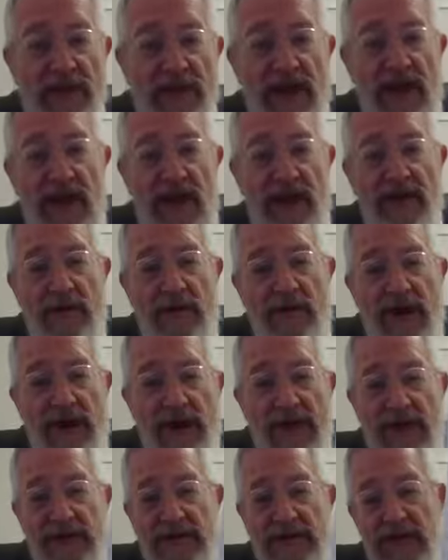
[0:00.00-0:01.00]
the
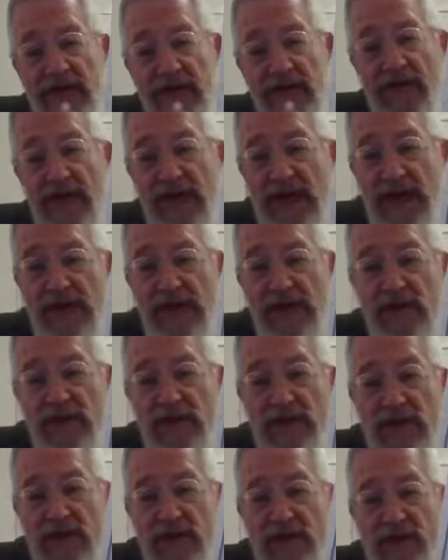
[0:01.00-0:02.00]
harabayas in the
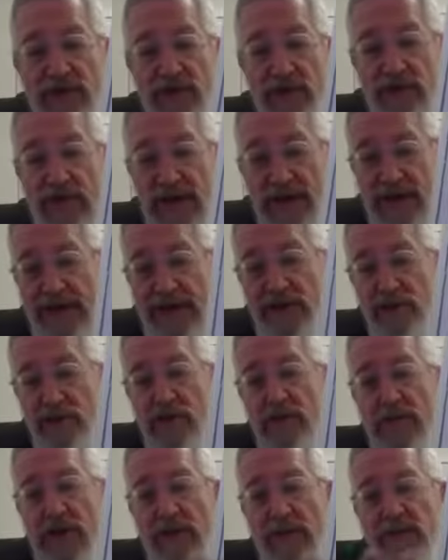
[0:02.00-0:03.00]
Ezra's Noshim. And that's
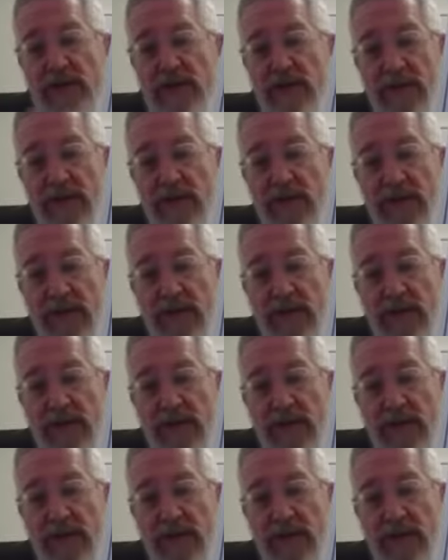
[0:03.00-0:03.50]
what we're up to.